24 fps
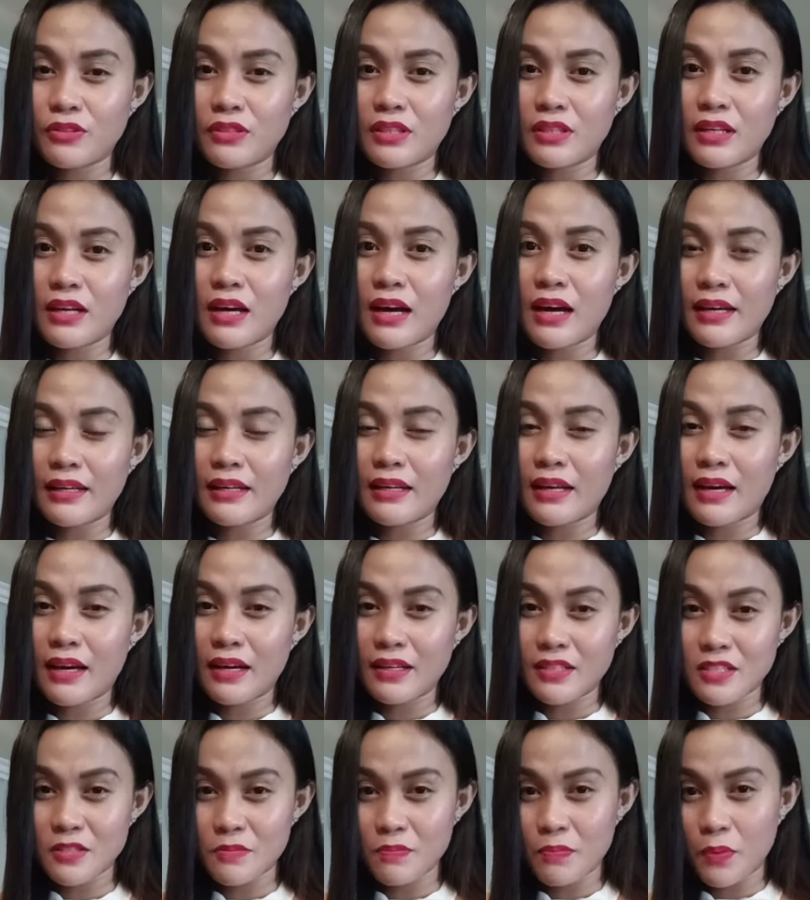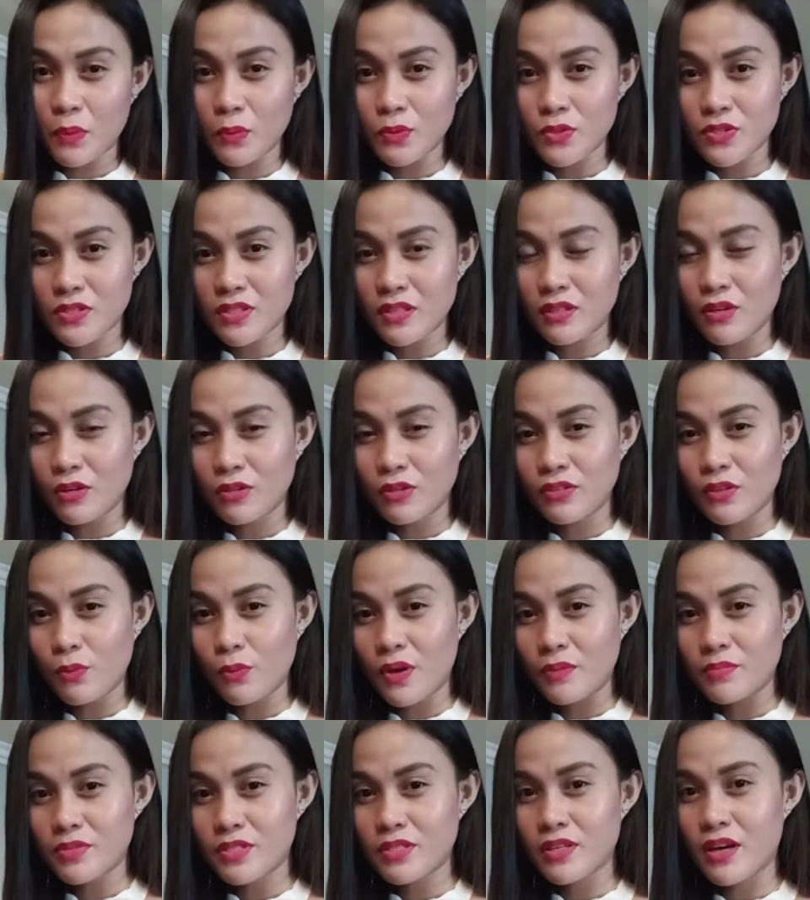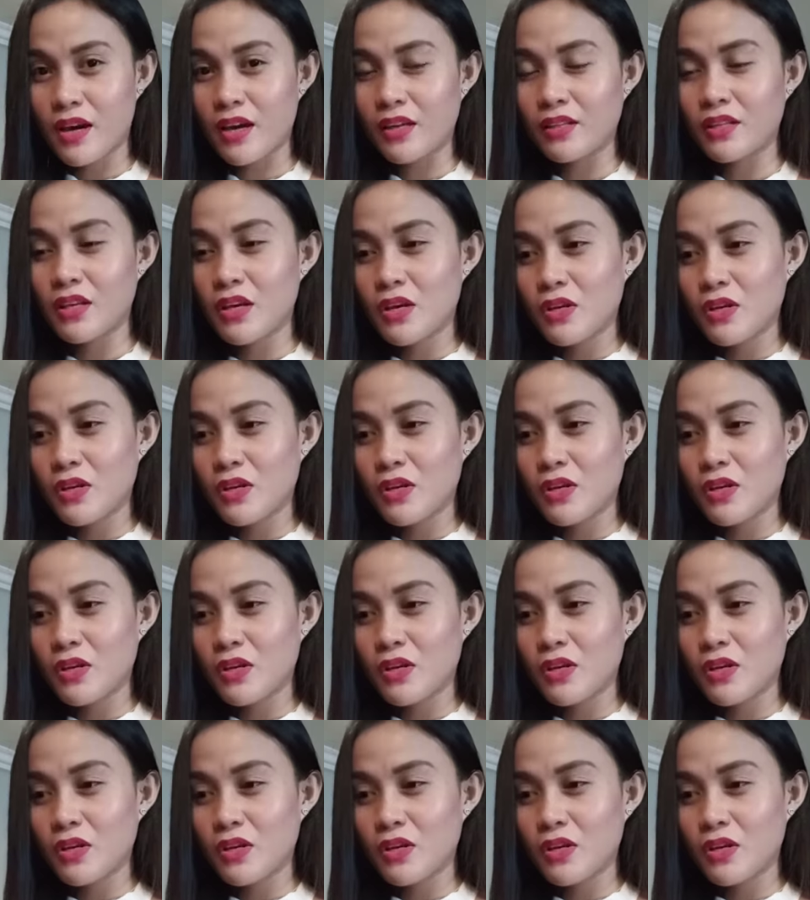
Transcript: the guidelines posted on the website.